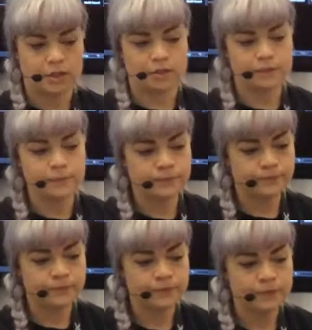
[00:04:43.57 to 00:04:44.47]
here
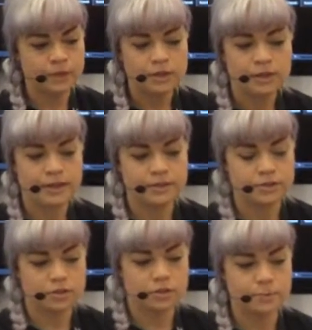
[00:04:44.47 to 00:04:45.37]

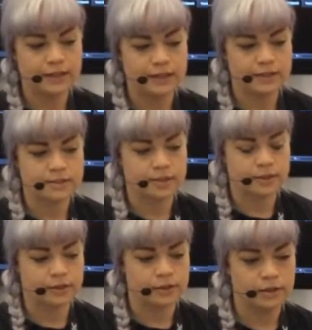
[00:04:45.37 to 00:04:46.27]
into this playlist
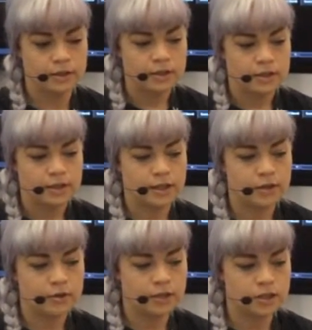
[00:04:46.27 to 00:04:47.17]
area.
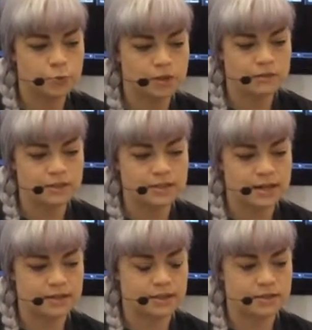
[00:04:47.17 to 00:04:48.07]
Here, each one of these
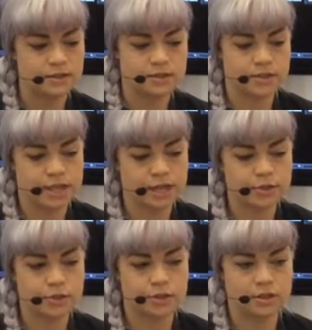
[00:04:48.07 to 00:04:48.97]
assets is
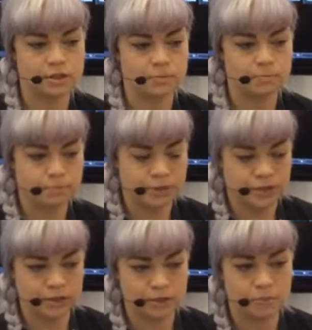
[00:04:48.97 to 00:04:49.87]
attached to this
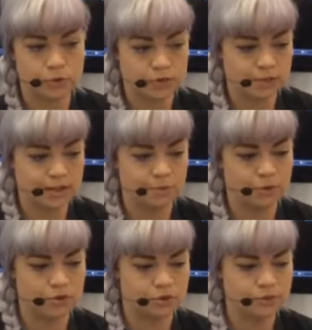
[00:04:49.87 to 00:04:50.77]
particular multi-sound
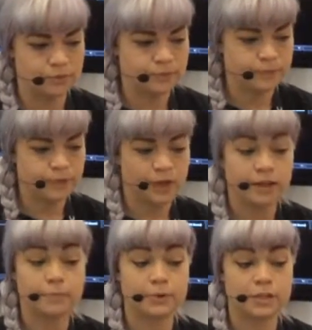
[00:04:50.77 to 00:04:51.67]
module.
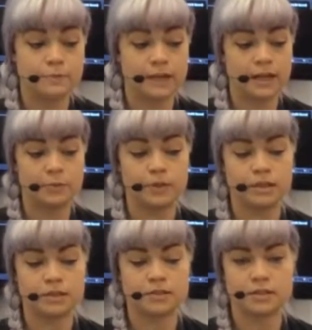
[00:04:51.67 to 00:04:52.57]
I can press play and we
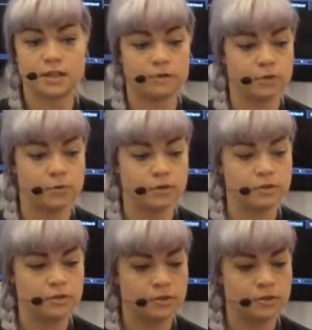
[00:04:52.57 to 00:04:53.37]
can listen to every one.